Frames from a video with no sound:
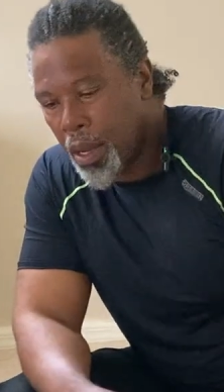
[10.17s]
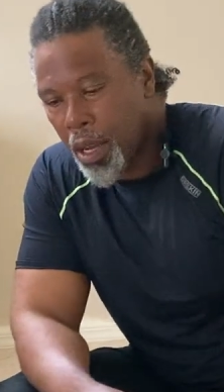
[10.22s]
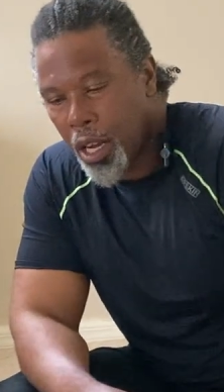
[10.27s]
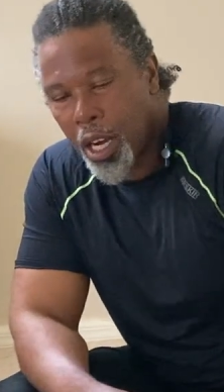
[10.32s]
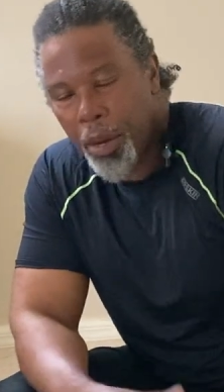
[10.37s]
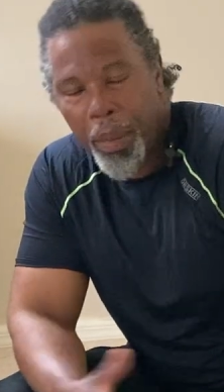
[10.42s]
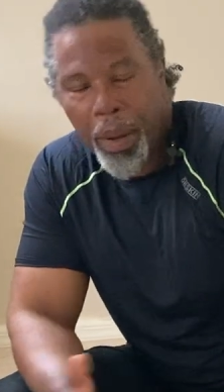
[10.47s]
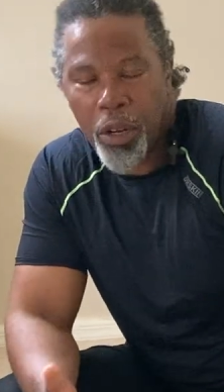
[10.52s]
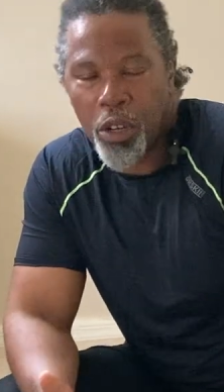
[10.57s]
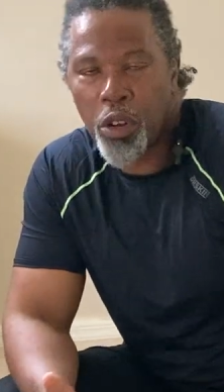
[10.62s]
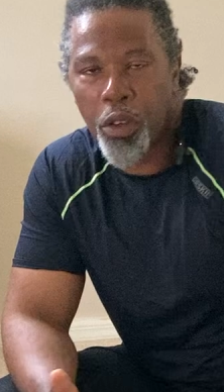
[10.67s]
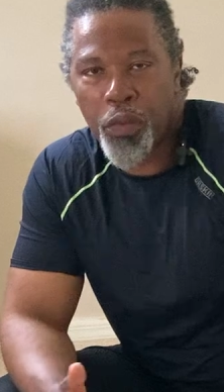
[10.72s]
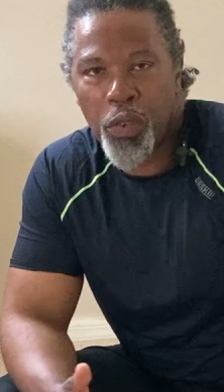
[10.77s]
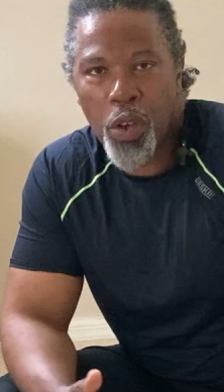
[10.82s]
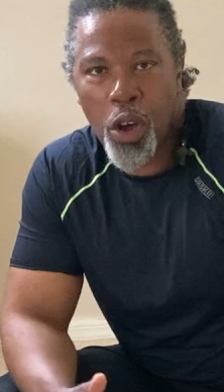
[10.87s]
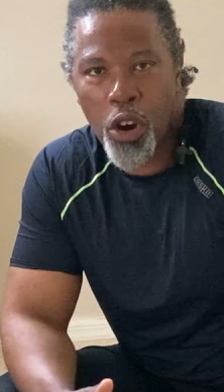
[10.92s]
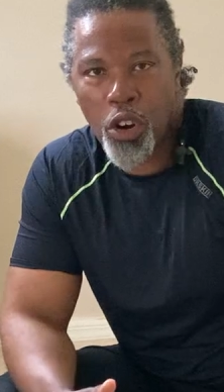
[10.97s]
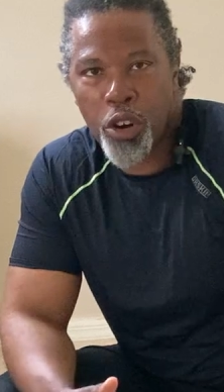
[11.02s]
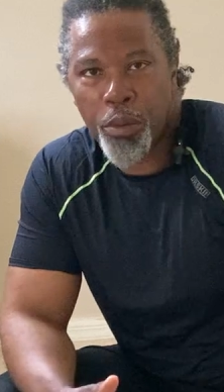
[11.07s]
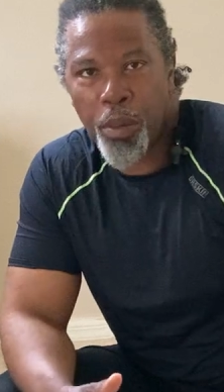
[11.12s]
I don't know if
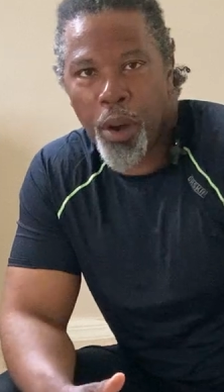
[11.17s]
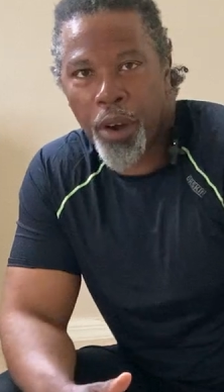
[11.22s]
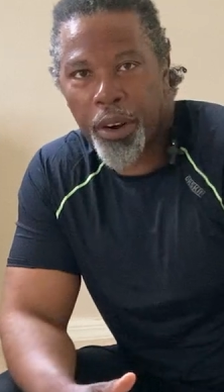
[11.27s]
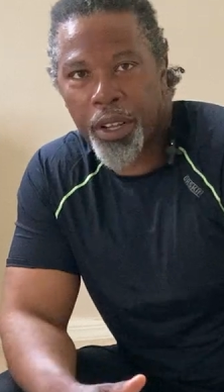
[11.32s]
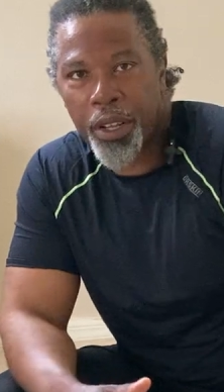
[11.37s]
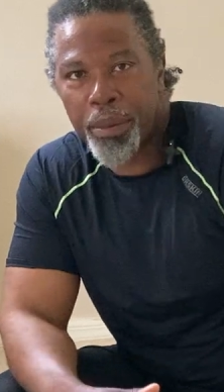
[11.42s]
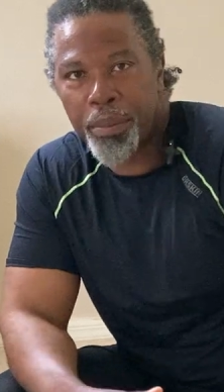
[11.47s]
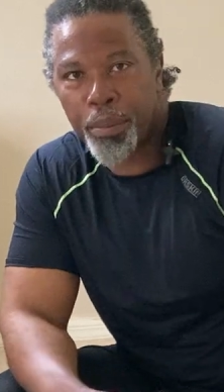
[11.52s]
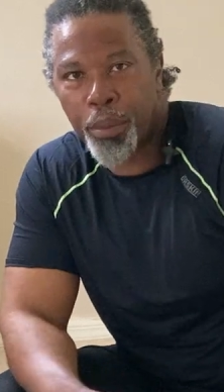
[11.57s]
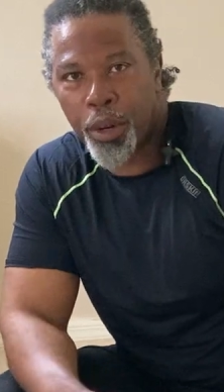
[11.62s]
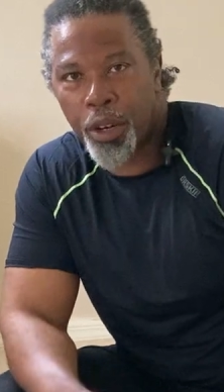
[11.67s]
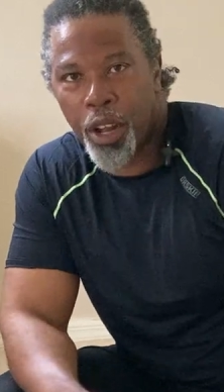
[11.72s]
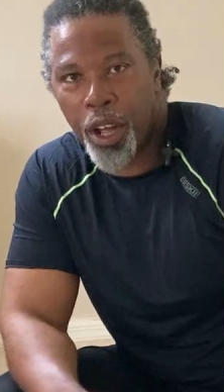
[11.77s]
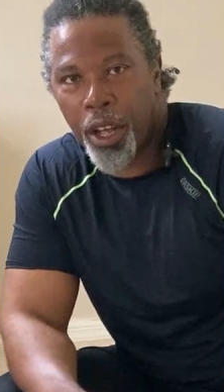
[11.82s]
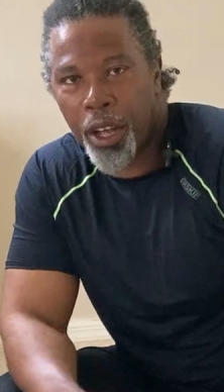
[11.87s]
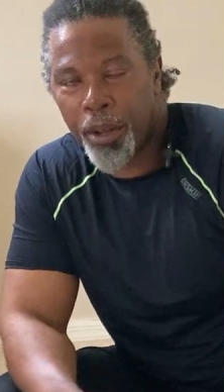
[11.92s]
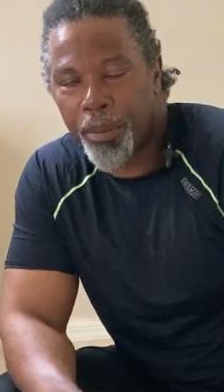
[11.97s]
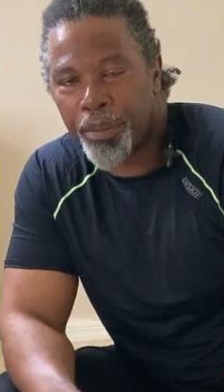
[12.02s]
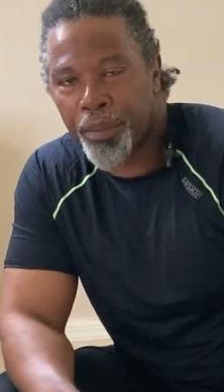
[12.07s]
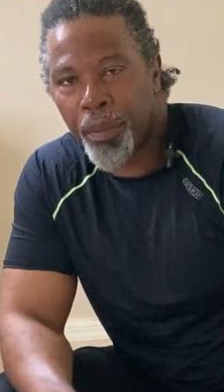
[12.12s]
you heard about it, but
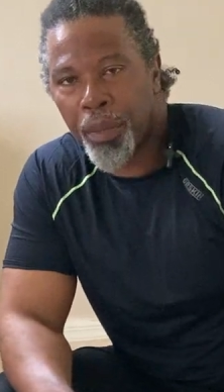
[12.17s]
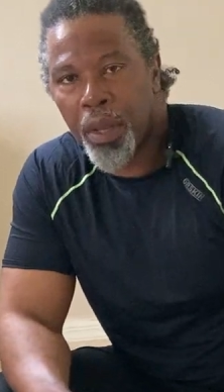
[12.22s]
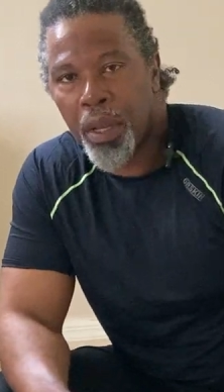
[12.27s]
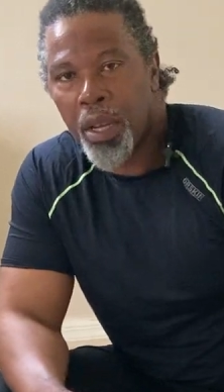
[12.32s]
the